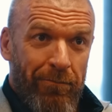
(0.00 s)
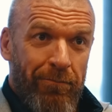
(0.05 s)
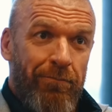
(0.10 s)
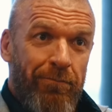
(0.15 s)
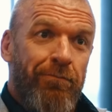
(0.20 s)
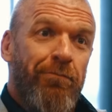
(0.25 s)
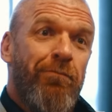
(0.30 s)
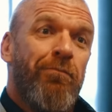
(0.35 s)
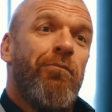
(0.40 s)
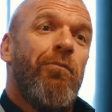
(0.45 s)

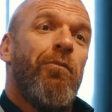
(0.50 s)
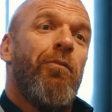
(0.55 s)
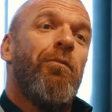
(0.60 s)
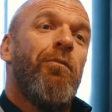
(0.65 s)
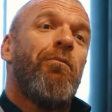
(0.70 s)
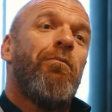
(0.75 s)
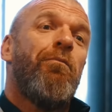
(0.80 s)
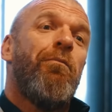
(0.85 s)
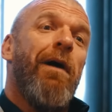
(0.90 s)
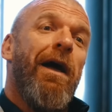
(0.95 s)
Yeah.
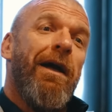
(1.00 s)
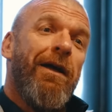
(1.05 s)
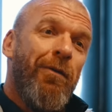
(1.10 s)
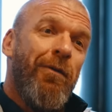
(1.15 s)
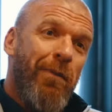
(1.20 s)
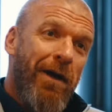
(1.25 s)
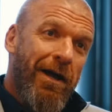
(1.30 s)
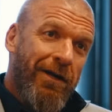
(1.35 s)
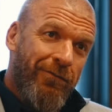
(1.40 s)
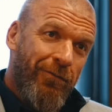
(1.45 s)
Pack
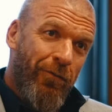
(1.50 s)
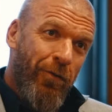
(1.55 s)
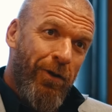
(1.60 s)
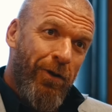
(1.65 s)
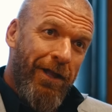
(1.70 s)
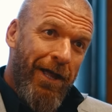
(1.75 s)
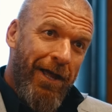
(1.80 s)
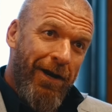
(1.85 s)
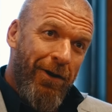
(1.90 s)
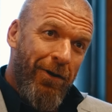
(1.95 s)
your bags for
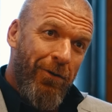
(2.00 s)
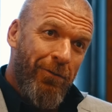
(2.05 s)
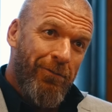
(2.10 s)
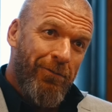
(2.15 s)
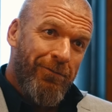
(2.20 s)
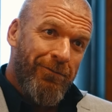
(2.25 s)
Orlando.